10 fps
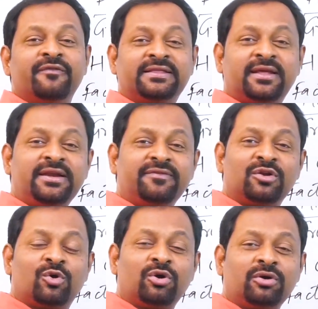whether it
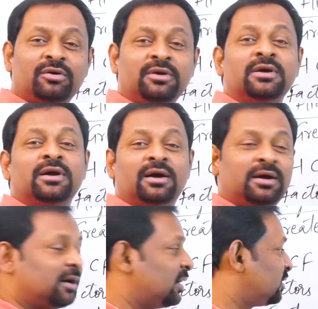will go
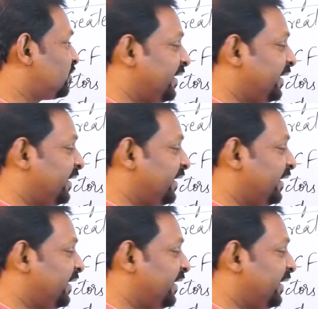uh,